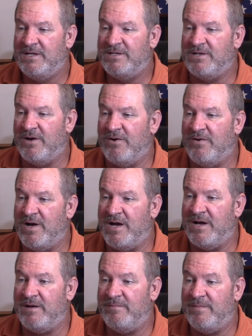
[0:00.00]
So
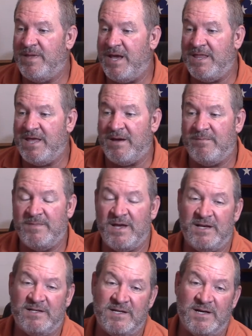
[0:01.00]
uh, they that
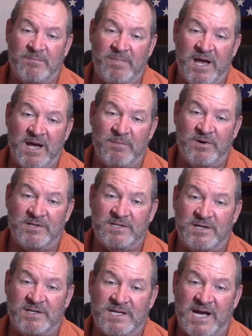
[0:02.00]
that uh,
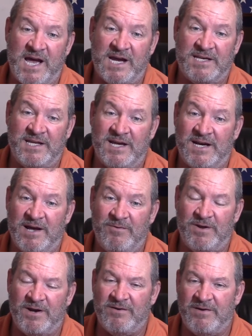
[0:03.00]
Bammer's intact yet. I
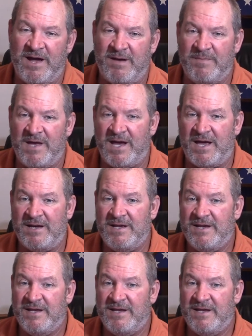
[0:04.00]
would have grabbed that.